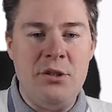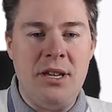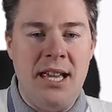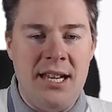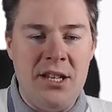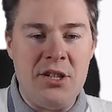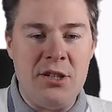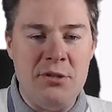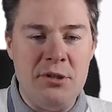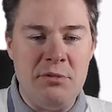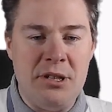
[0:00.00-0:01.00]
You can
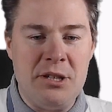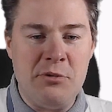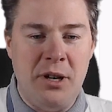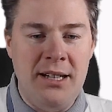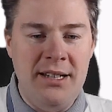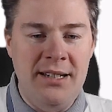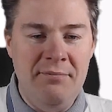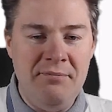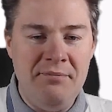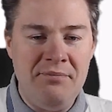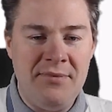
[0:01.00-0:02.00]
choose which one
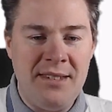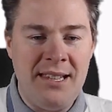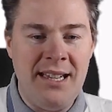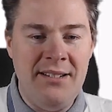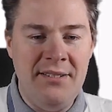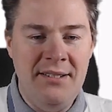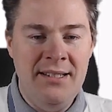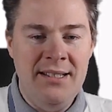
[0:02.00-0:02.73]
here,